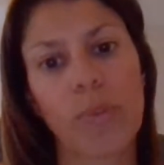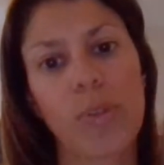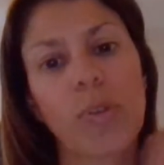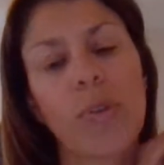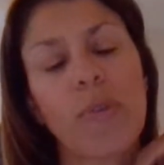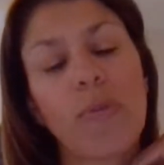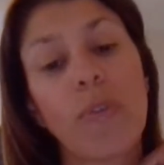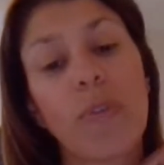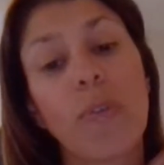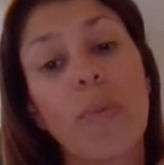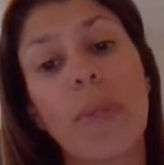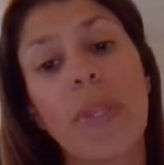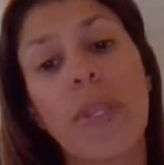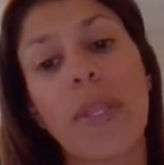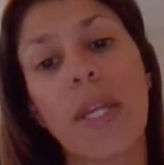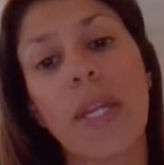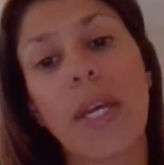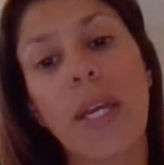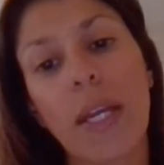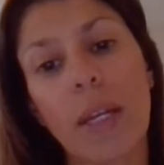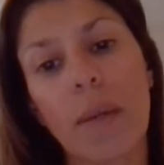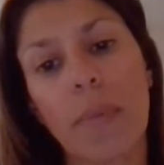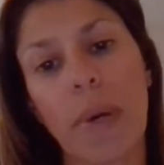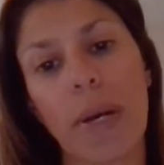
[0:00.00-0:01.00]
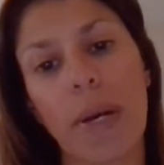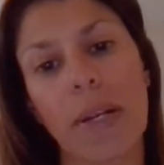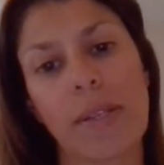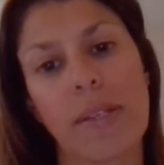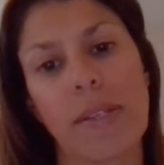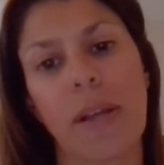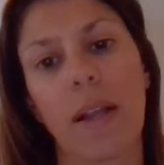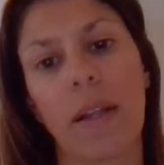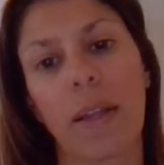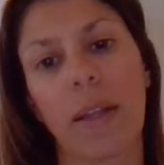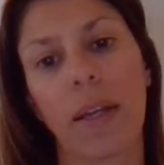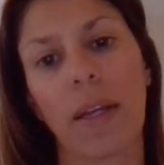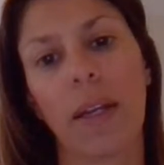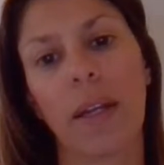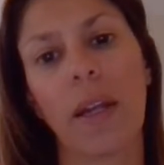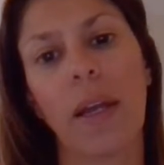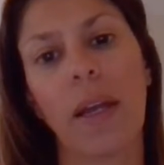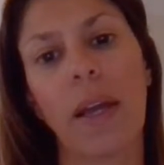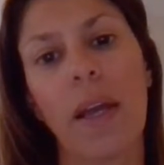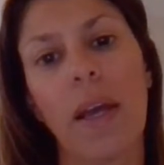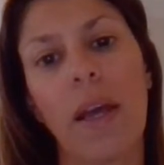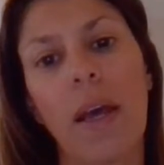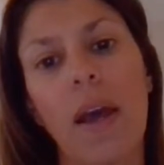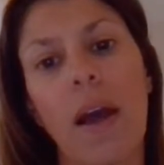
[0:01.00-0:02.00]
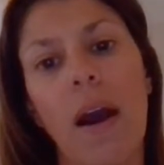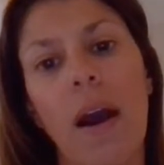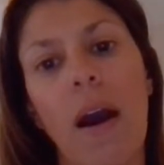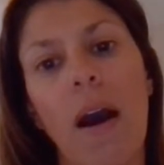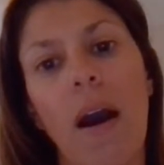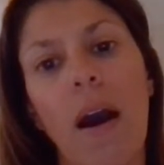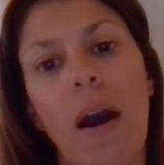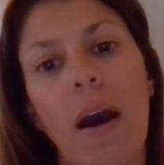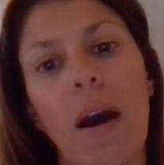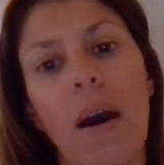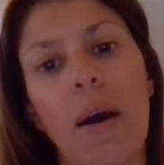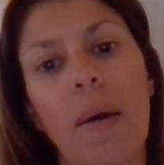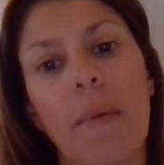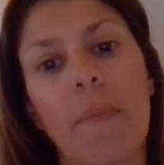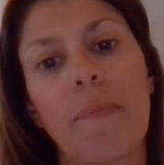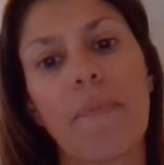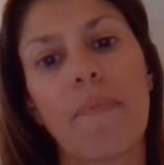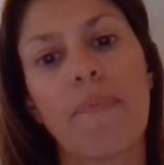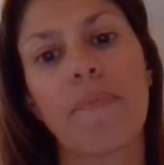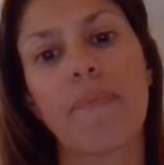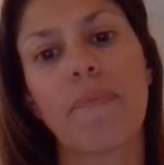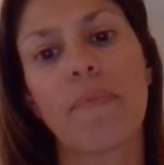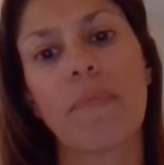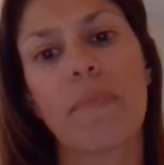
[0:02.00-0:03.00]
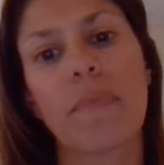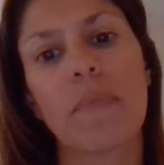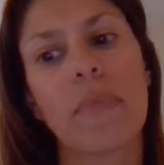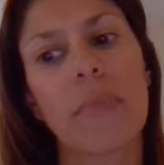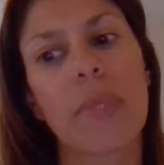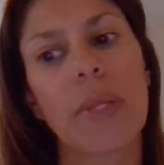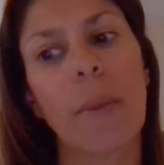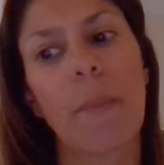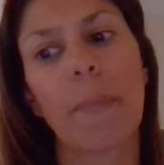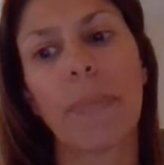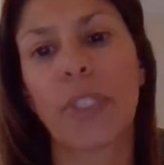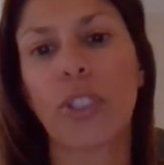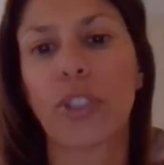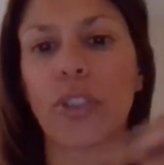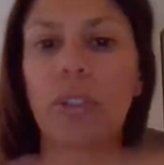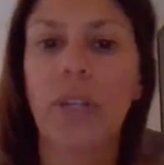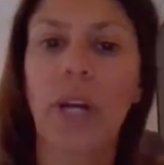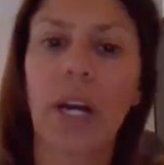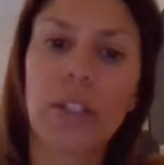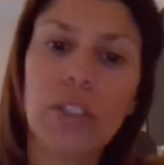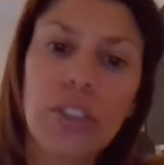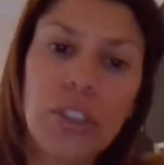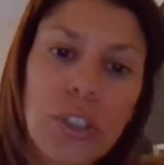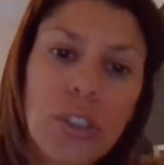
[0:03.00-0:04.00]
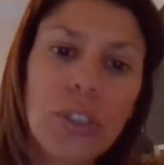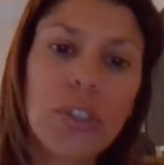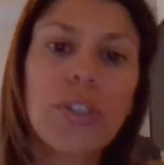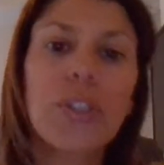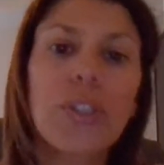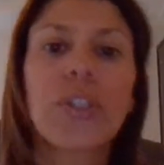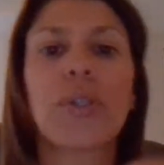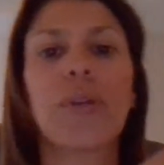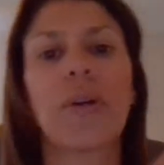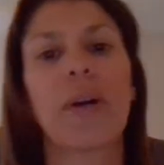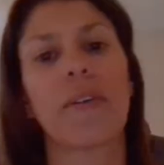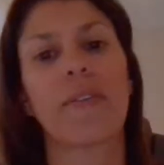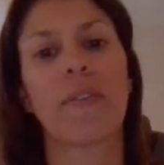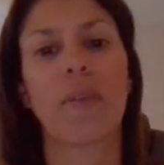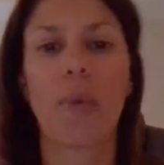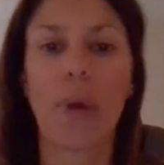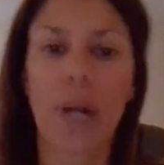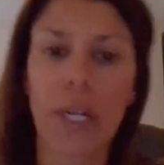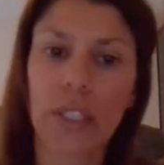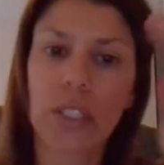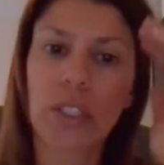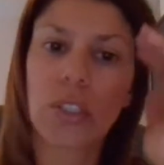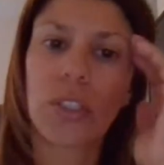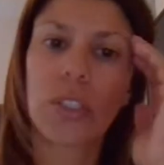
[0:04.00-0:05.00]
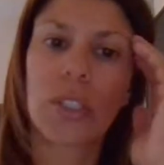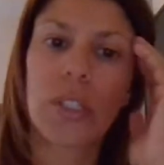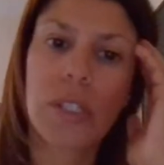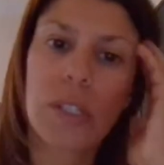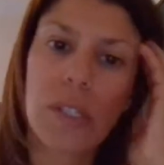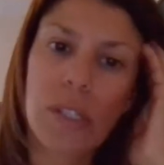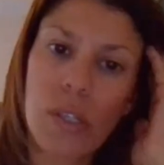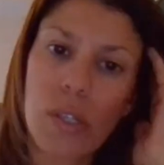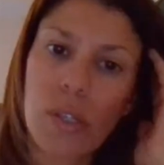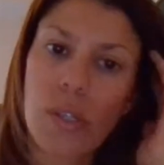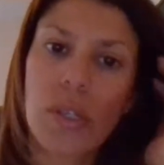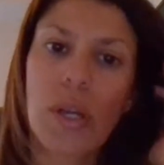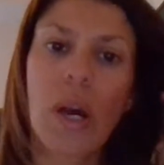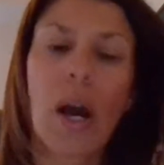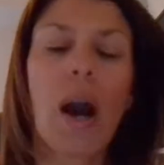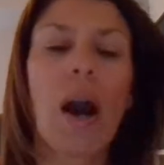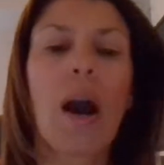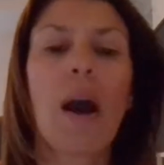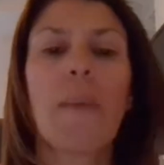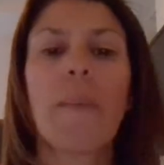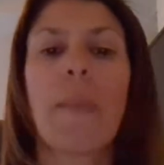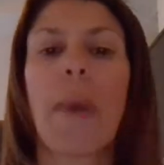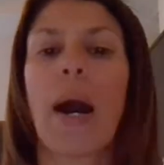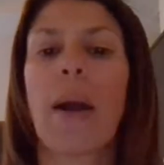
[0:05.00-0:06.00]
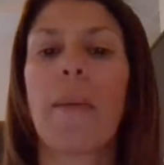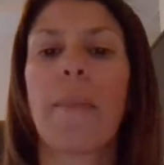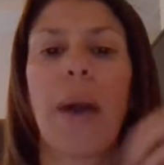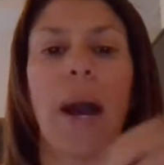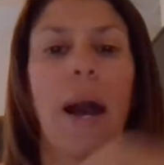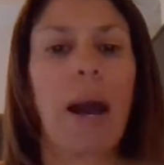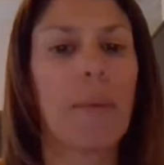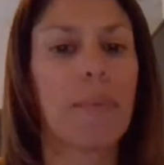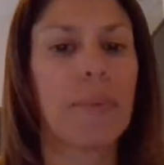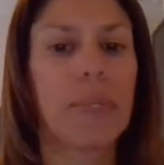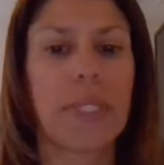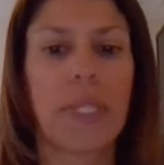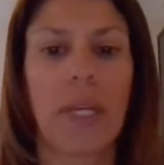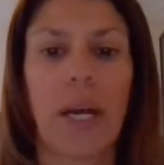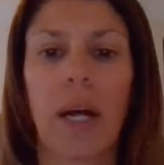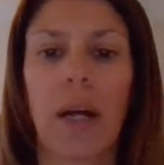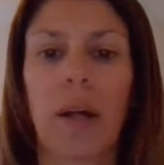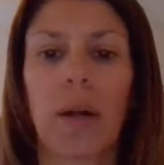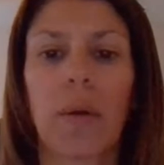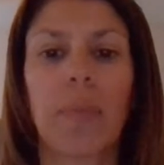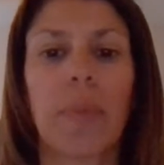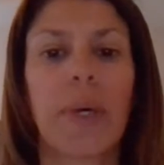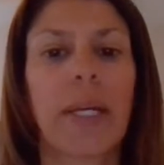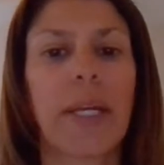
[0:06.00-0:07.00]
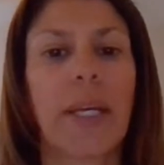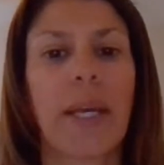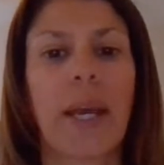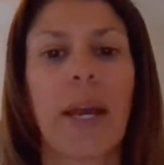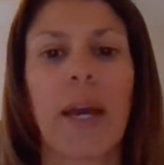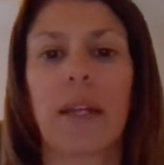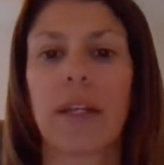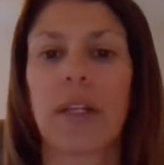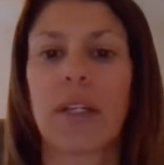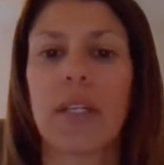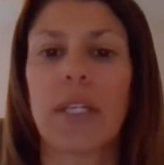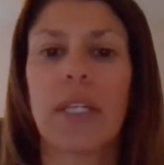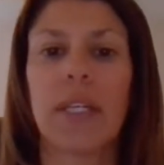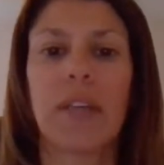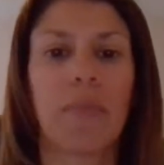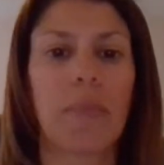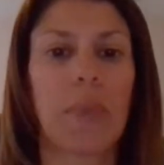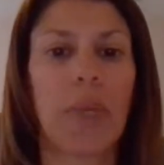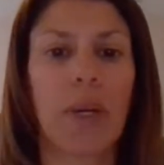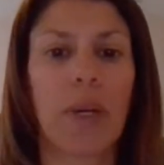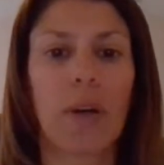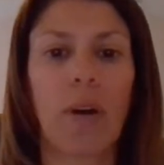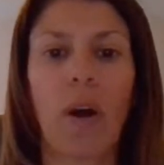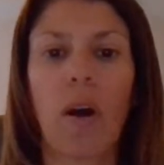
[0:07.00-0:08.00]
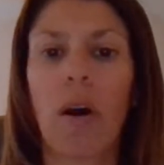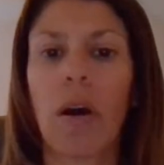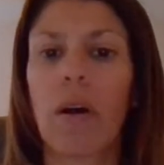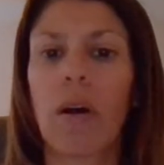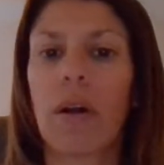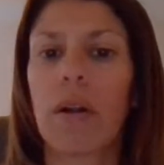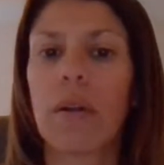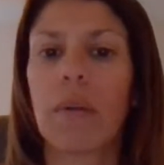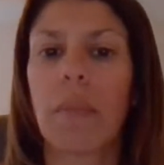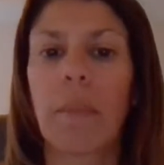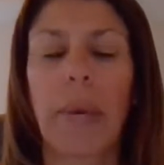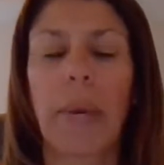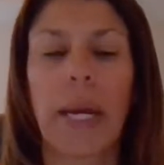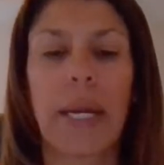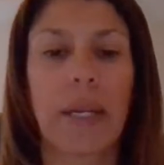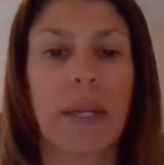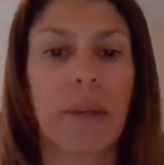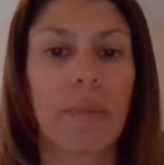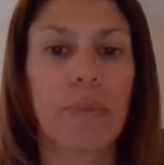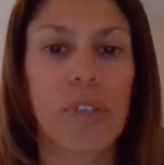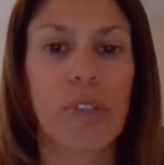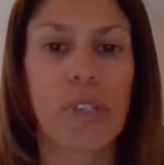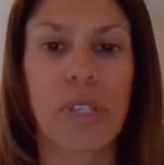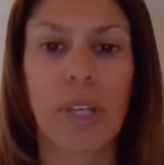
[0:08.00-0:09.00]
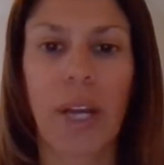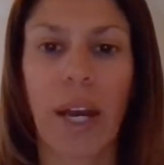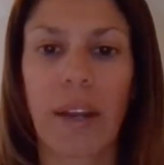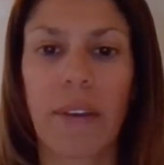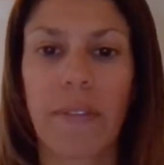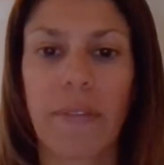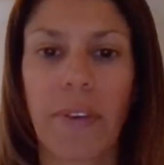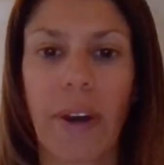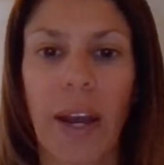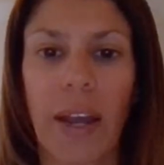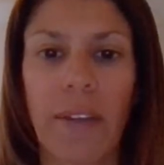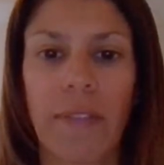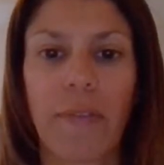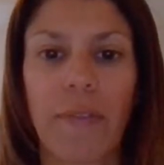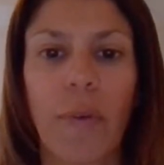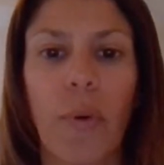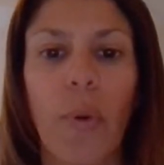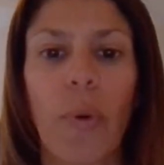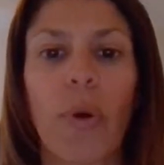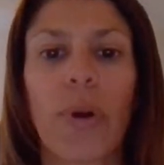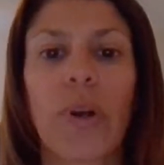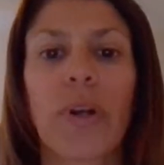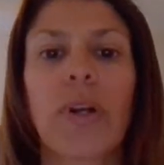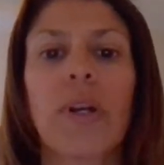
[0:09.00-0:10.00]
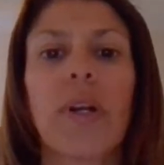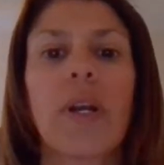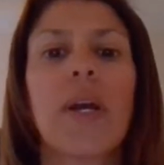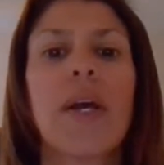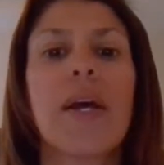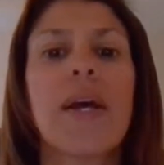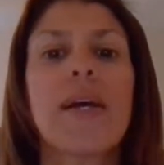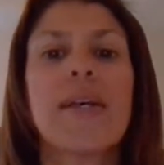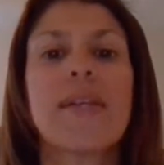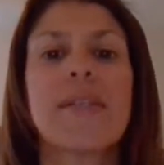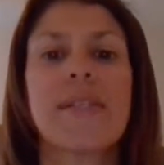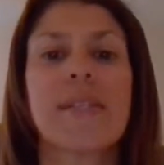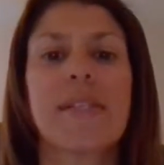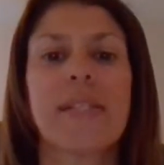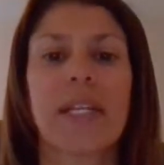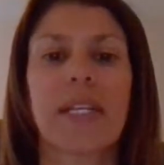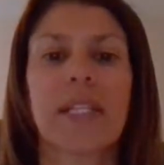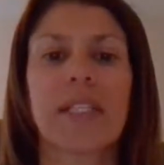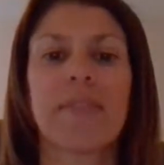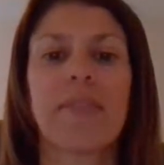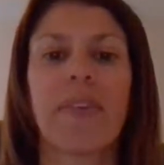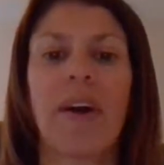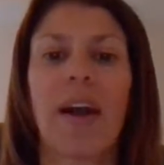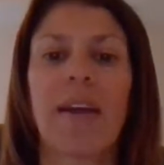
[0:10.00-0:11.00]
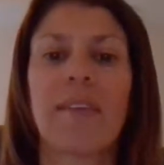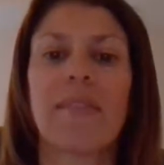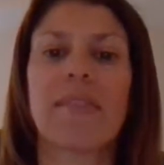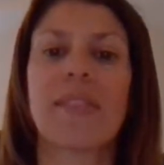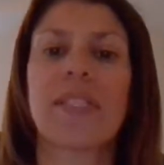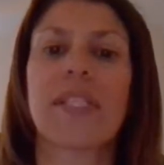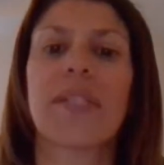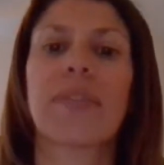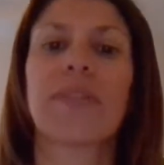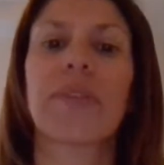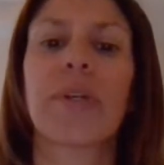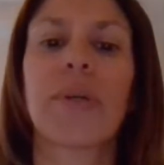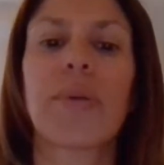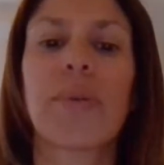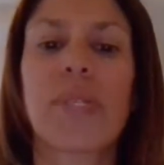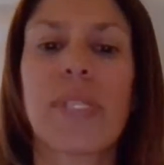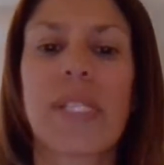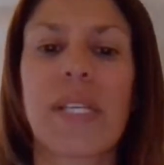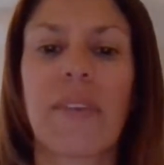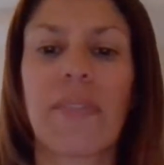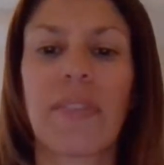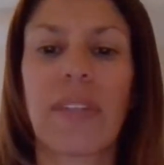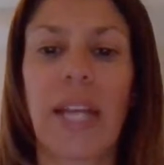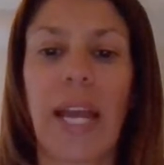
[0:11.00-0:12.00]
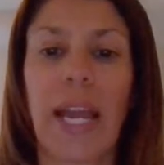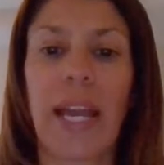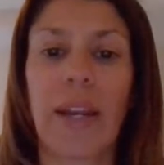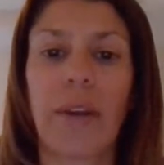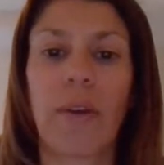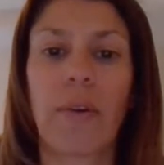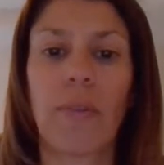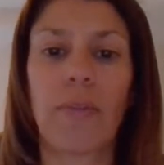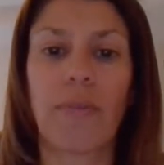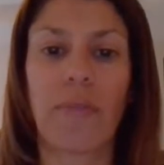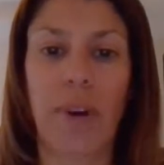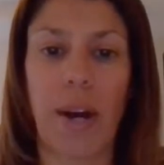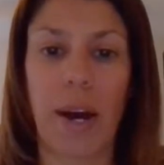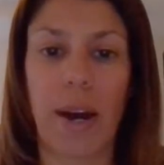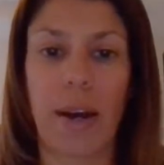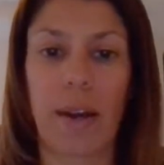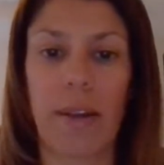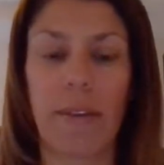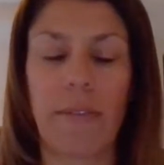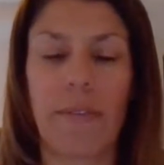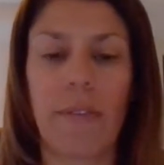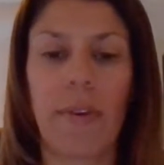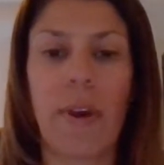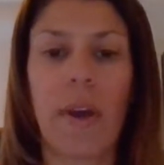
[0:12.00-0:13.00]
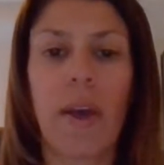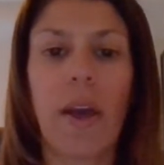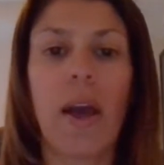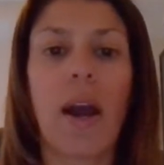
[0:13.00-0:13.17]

So if you've been thinking about selling, um, but you're not sure, you have questions, um, I'm happy to help. Again, give me a call. My number is 954 650 7805.